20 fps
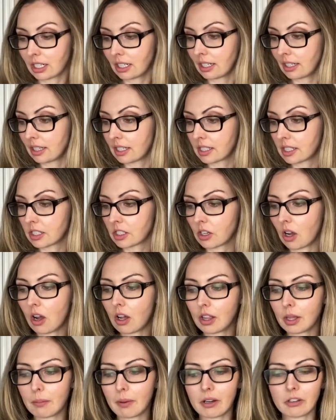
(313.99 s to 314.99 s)
and this is all
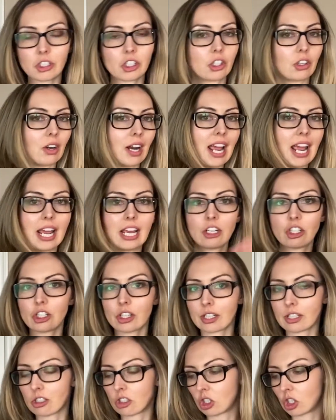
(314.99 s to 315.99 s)
about your
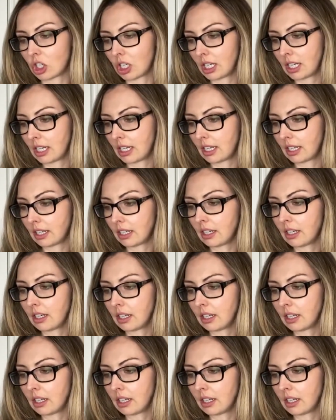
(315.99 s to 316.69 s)
HSG,